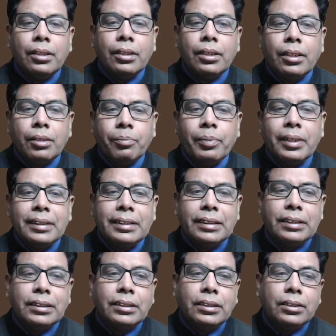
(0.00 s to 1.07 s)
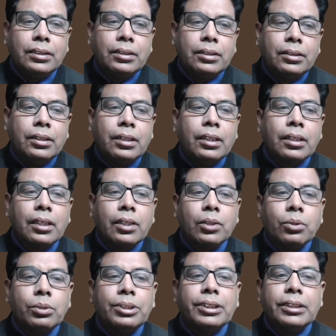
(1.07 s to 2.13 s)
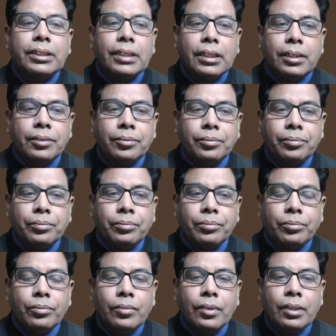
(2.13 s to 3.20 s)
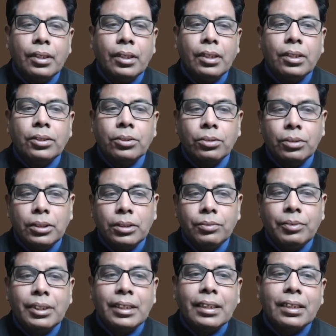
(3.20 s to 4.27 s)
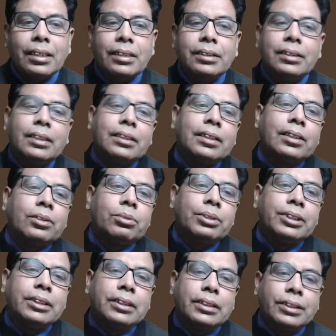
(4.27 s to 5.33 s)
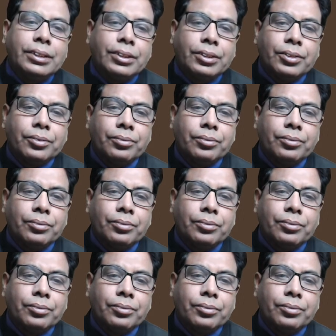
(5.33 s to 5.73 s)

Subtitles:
represents a control signal. So if there are n control signals,